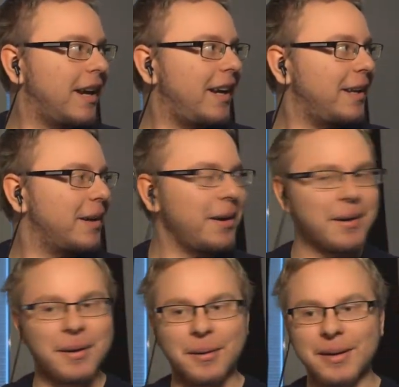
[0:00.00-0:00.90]

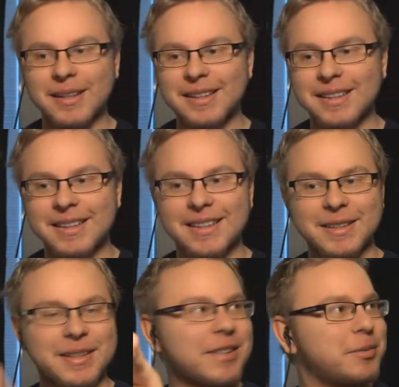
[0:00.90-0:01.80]
Hello.
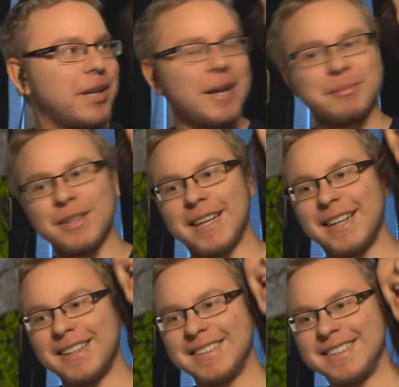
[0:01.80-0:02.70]
Can you guess what I'm playing?